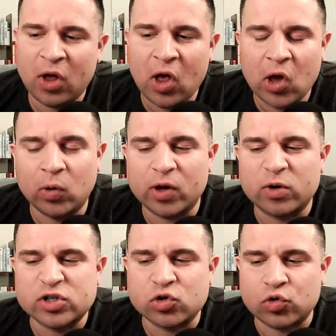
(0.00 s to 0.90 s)
It'll increase
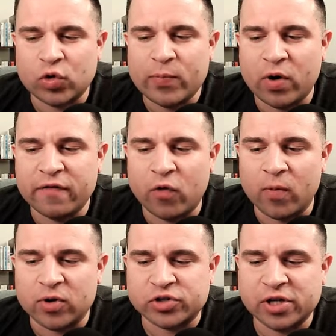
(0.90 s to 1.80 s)
to
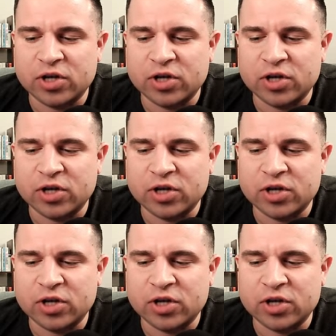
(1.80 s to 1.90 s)
3.4%.